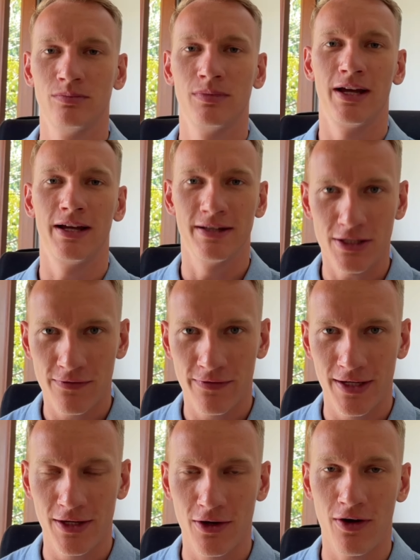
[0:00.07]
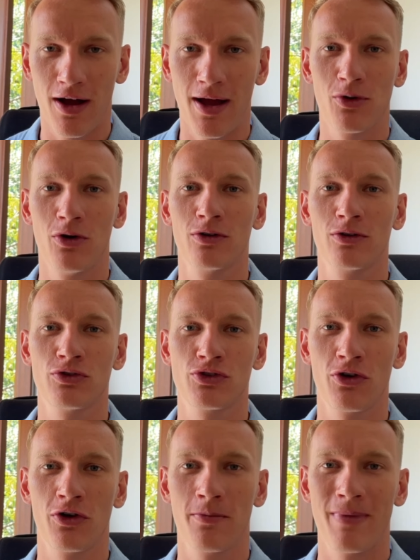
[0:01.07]
In this video, I'm going to
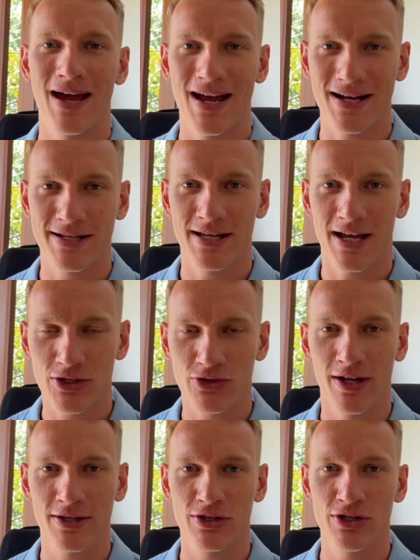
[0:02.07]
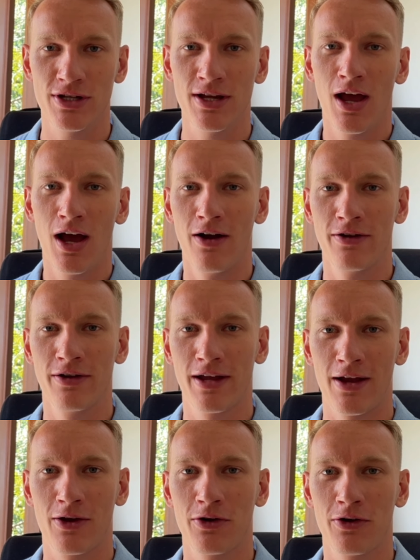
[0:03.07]
show you my exact strategy, how you
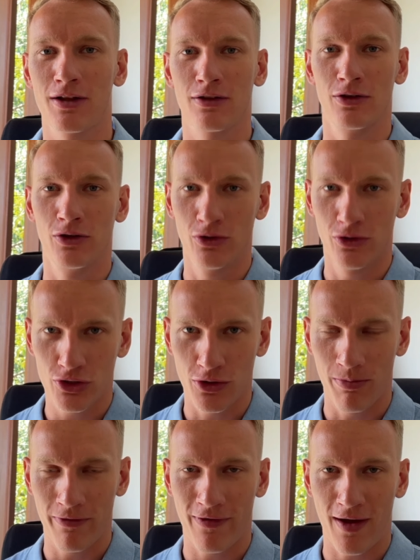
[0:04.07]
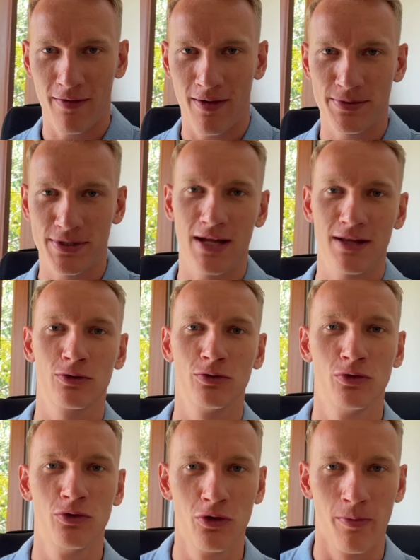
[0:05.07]
can connect your Shopify website to
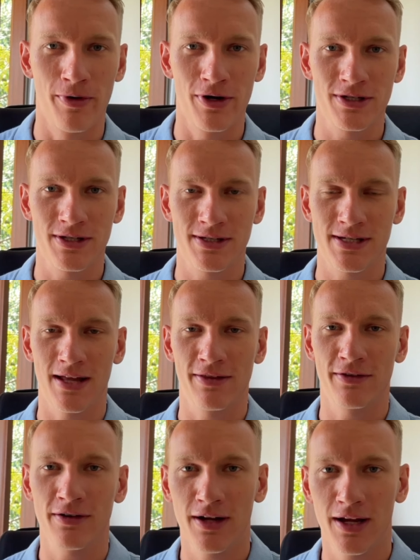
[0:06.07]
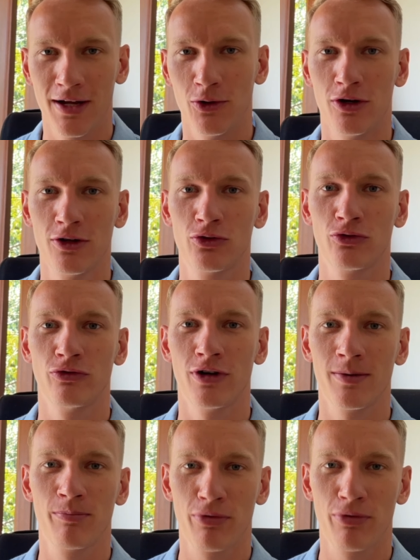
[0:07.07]
Google Merchant Center in order to
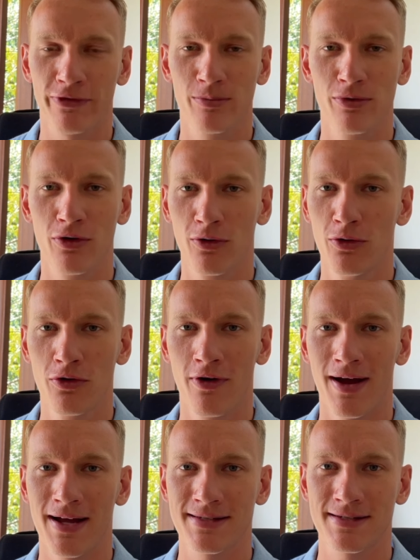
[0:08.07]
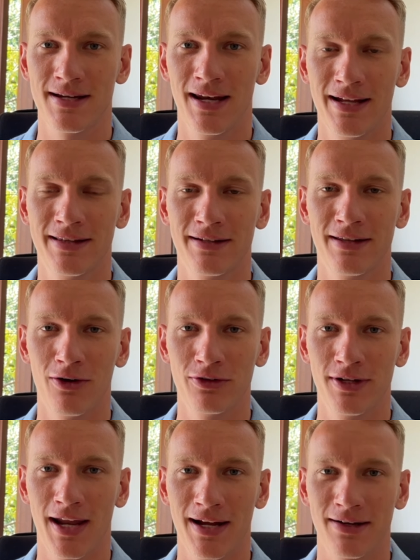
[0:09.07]
run profitable Google ads later down
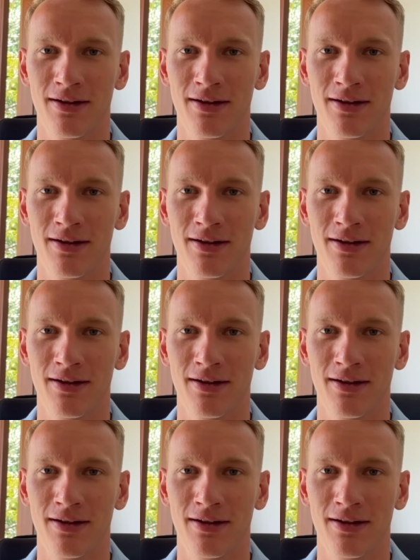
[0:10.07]
the line.